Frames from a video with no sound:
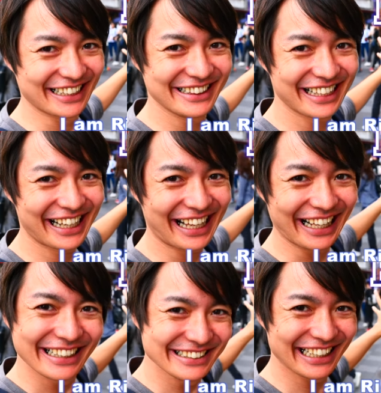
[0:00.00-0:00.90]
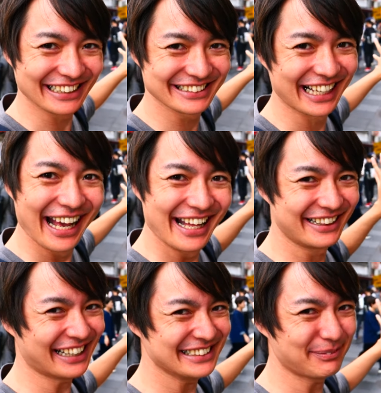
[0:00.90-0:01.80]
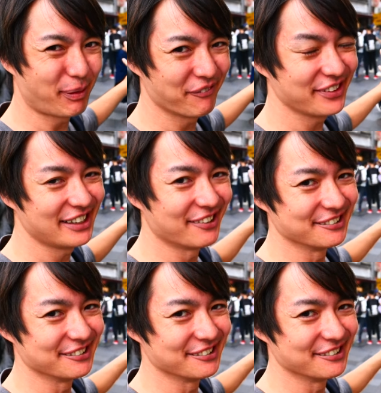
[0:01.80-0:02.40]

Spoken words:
at that. Yes, that's a popular